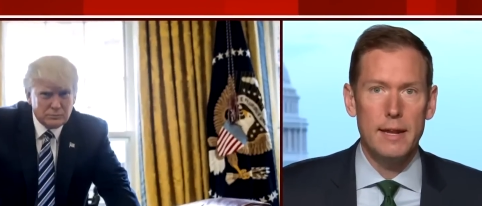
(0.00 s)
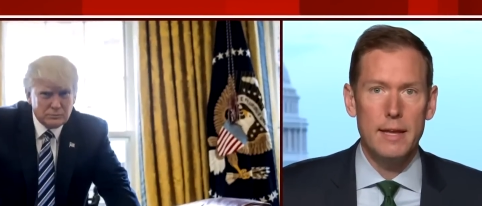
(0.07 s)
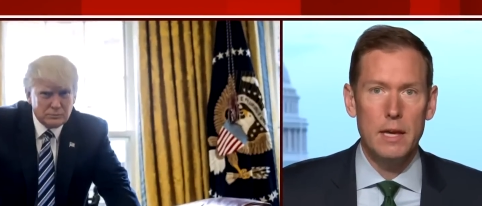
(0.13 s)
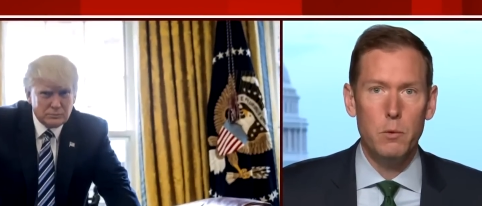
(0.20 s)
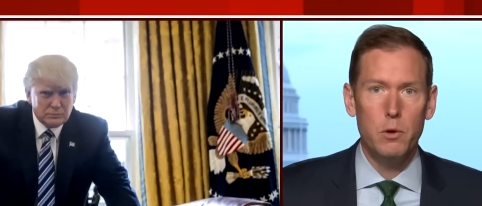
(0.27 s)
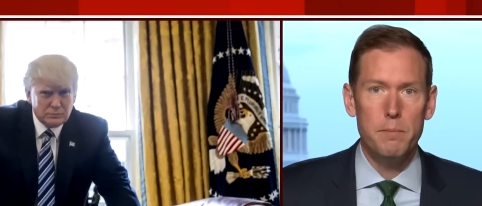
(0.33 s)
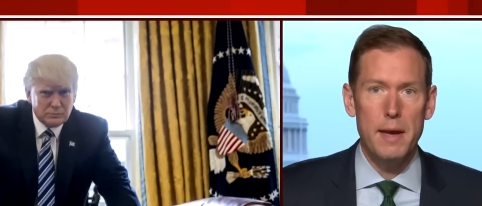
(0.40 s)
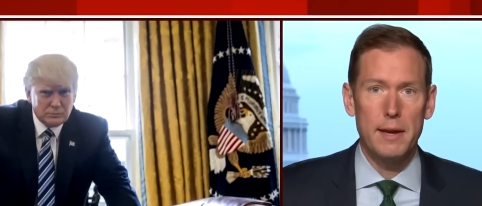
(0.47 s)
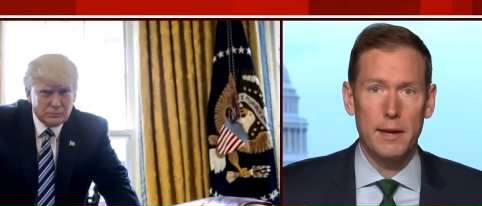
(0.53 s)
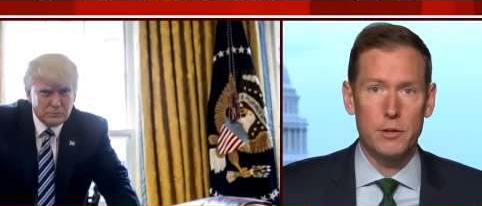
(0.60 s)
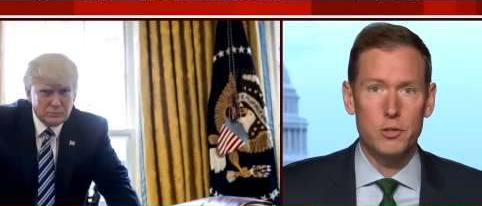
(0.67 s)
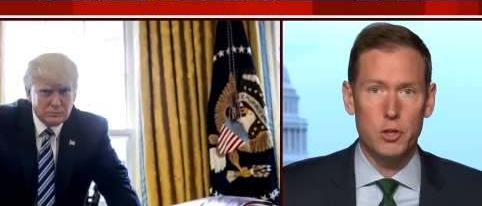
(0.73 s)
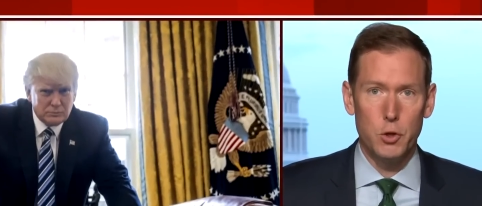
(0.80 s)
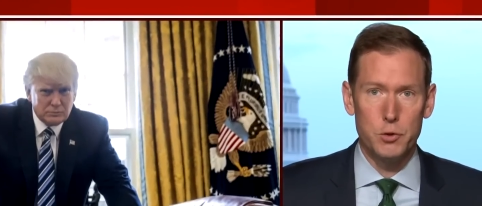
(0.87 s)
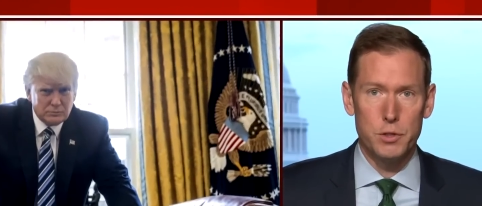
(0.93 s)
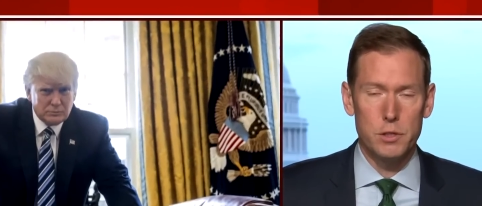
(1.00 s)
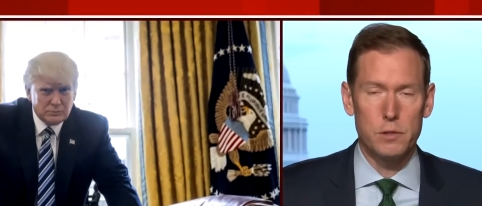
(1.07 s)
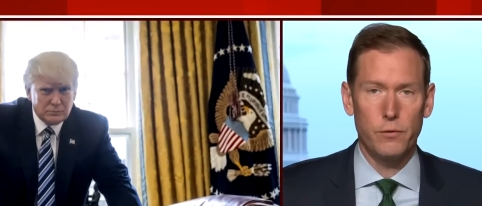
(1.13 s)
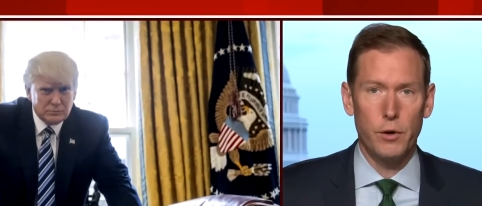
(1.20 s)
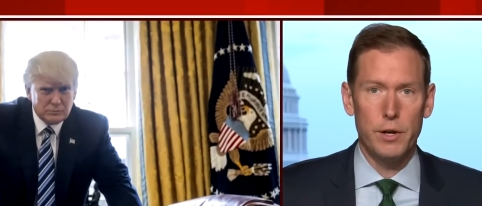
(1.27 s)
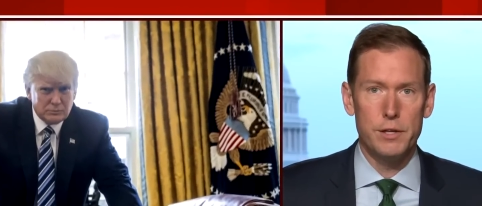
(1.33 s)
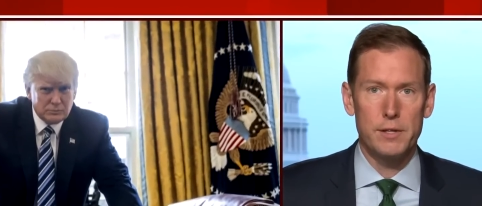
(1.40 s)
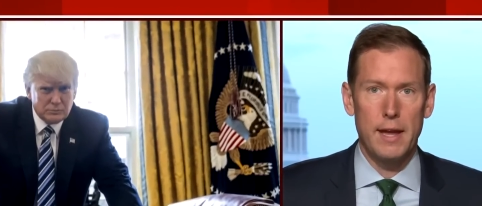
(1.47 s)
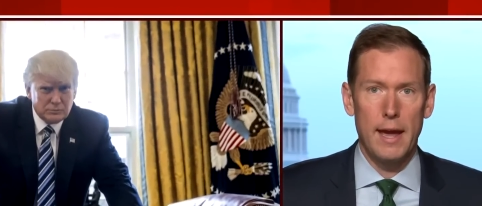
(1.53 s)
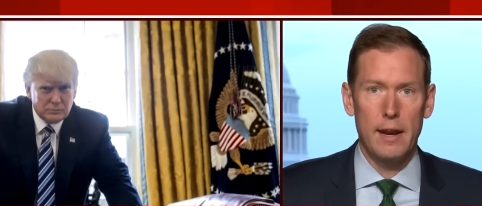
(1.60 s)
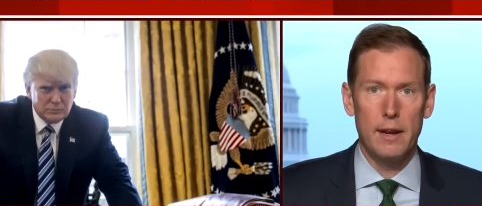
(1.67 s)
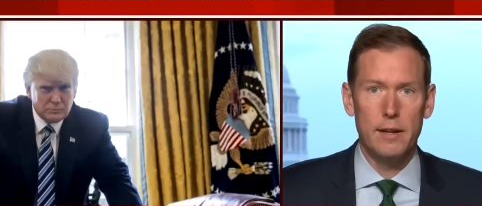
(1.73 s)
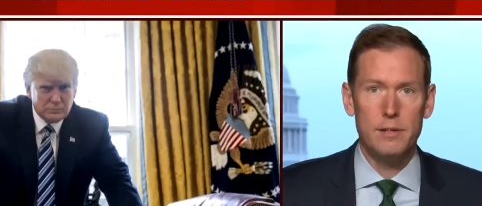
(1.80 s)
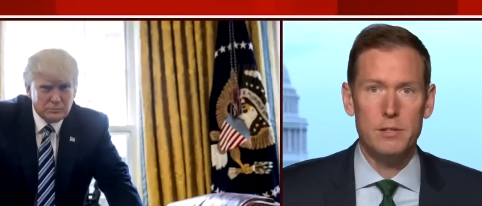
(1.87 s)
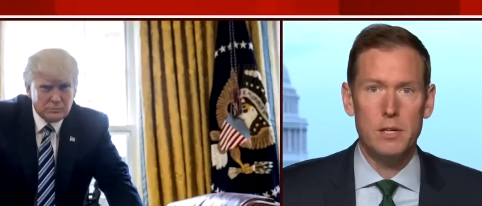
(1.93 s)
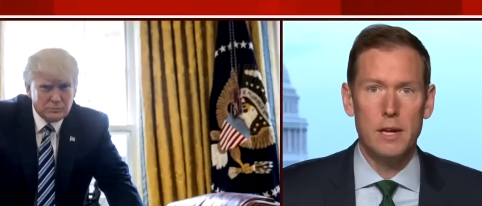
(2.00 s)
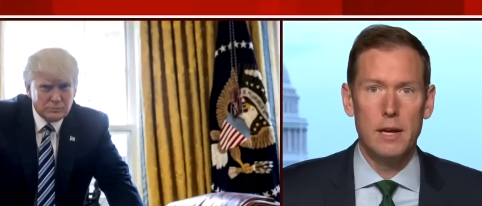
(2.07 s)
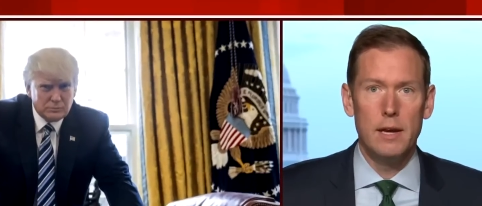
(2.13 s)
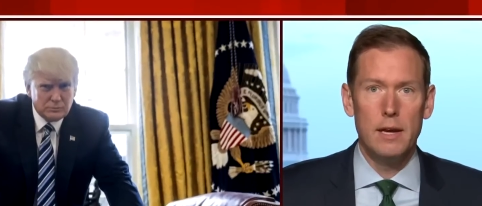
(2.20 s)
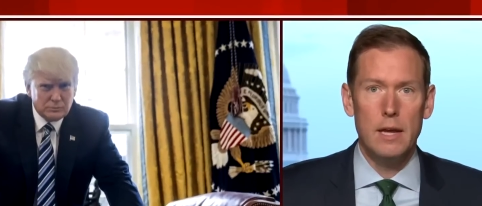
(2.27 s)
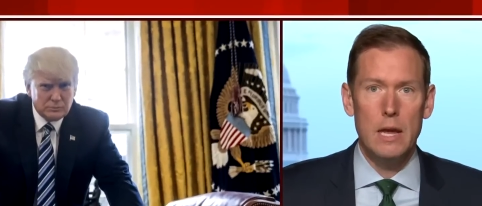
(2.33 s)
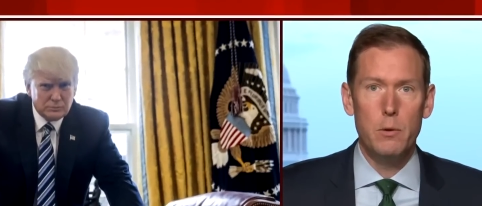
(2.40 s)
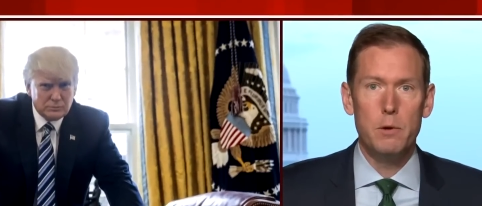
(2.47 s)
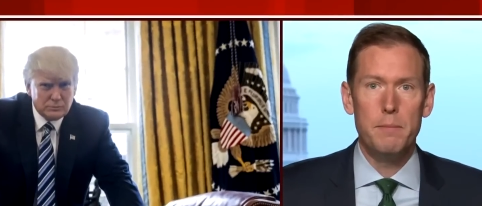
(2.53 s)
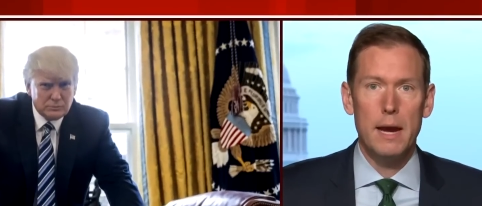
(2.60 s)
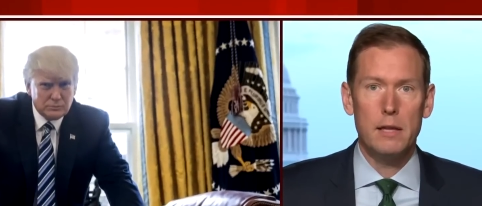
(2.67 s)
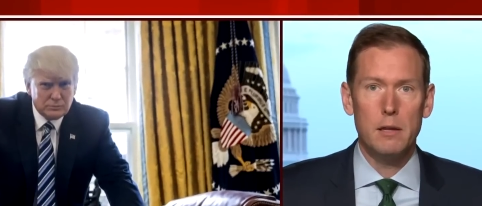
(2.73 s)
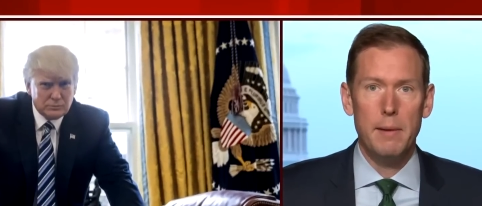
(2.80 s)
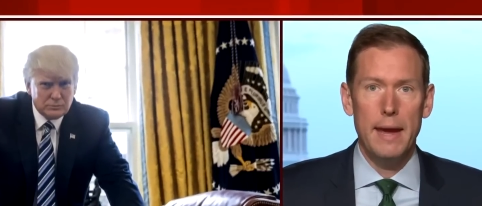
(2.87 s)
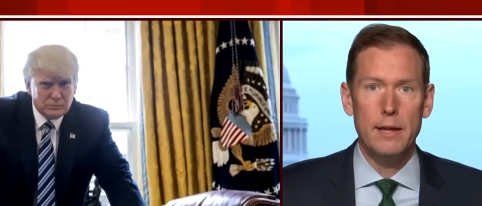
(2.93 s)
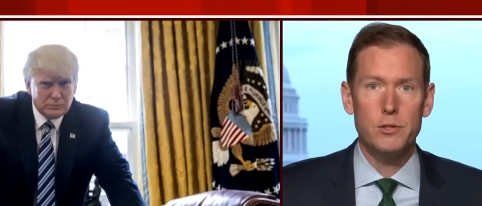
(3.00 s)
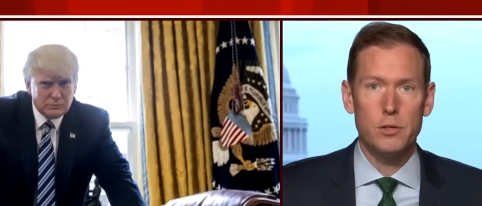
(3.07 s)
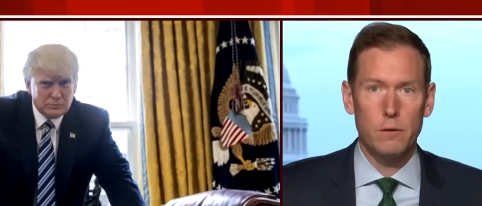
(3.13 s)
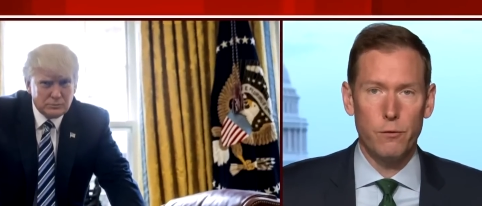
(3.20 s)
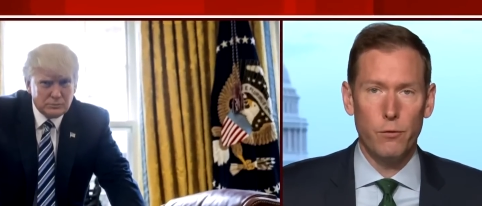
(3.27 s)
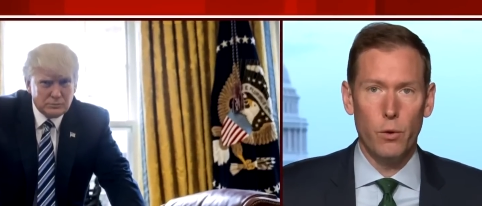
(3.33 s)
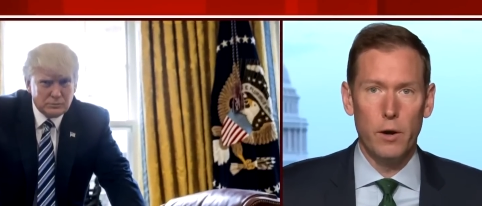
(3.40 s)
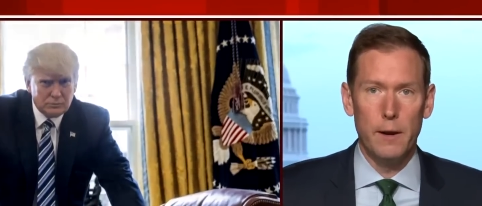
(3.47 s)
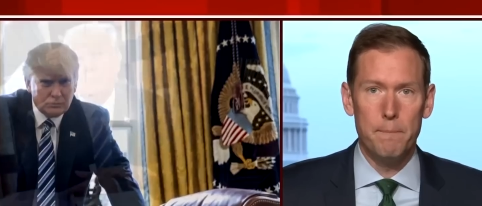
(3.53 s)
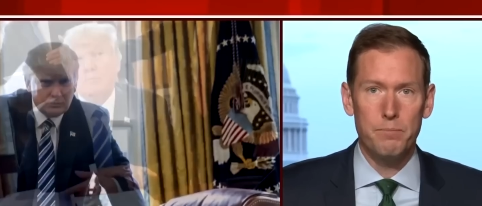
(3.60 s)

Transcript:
Speaker 1: he would make excuses for his candidates. He would make them answer for it.